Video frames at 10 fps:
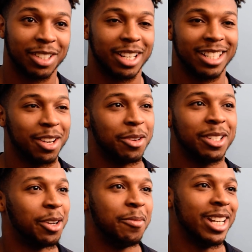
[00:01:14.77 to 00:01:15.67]
It's
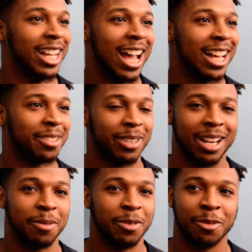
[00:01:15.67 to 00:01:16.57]
so many guys, man.
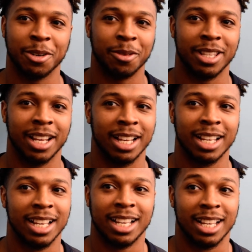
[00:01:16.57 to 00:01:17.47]
I'm going to be real with you.
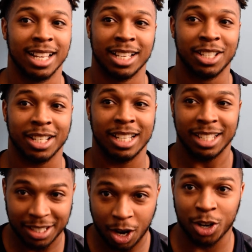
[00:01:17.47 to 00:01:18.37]

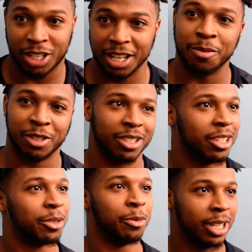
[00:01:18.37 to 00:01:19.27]
Our team just
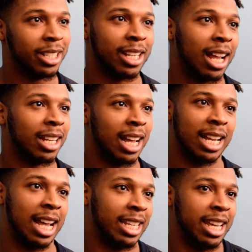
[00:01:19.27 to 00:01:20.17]
looks really solid.
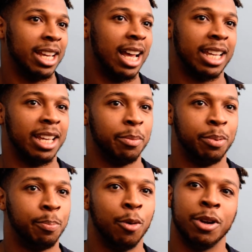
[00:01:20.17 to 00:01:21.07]
I can't
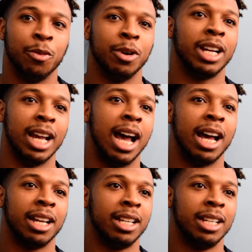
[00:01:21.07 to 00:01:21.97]
point one guy,
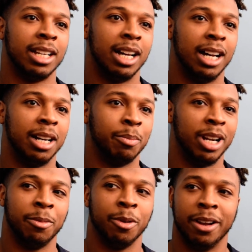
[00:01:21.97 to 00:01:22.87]
but
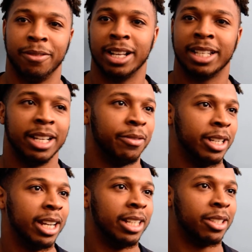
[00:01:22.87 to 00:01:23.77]
I'm around Vontae every
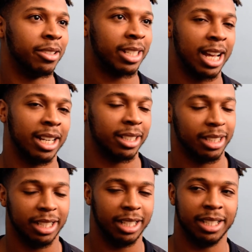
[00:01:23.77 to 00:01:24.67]
day, so it's kind
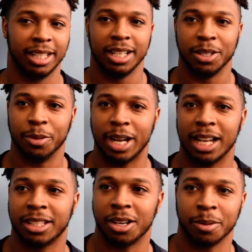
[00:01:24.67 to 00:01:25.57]
of he's what I
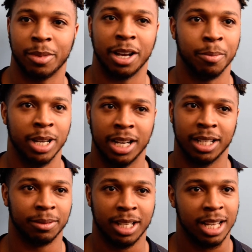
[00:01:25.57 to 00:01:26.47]
talk about.
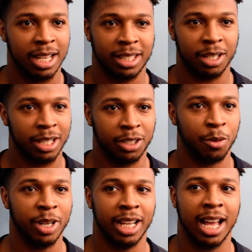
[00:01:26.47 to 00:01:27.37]
But it's so
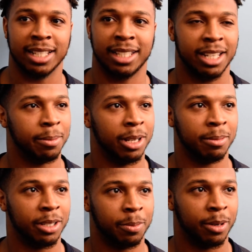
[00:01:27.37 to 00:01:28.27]
many guys that stepped up
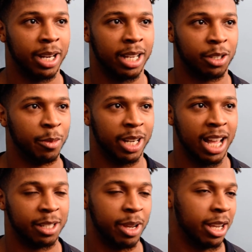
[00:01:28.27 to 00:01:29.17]
this spring, so many
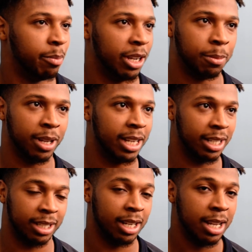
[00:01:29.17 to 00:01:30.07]
guys making big plays.
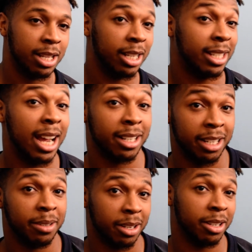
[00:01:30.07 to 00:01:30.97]
The entire
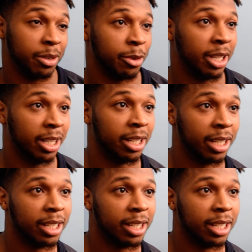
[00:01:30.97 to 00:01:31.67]
team's going to look really good.